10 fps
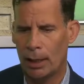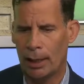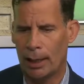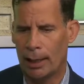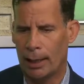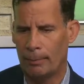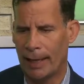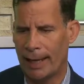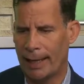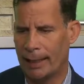
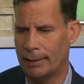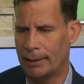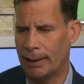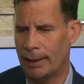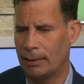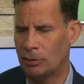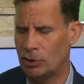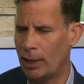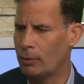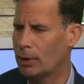And
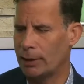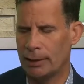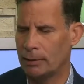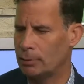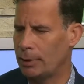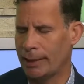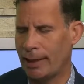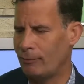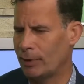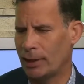generally, like
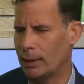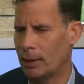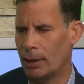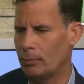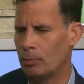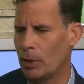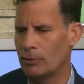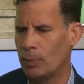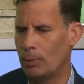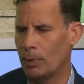everything,
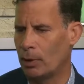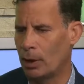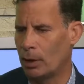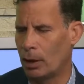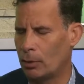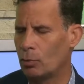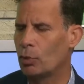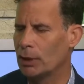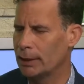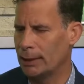most people are
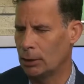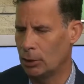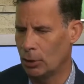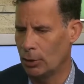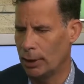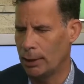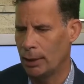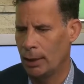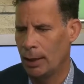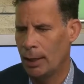really good.
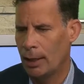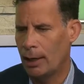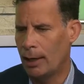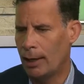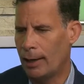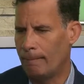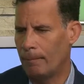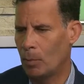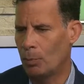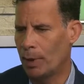
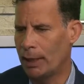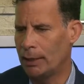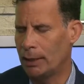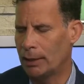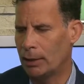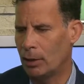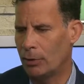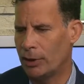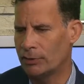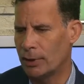But,
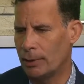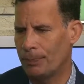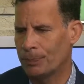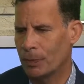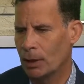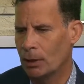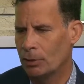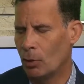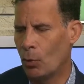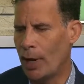there's
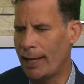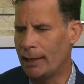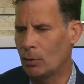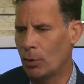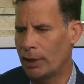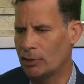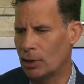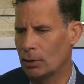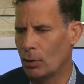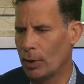the way in which
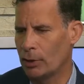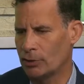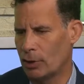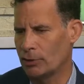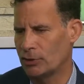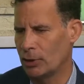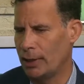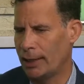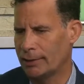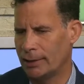lawyers are
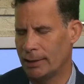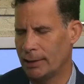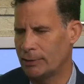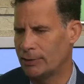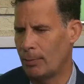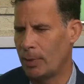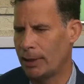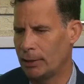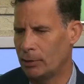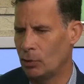selected is
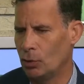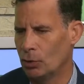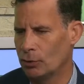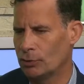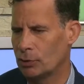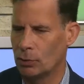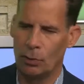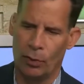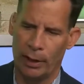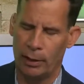somebody Googles
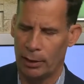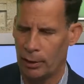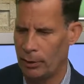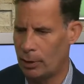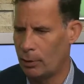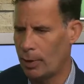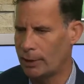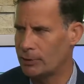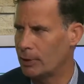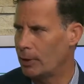lawyer, they're
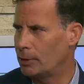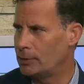arrested on a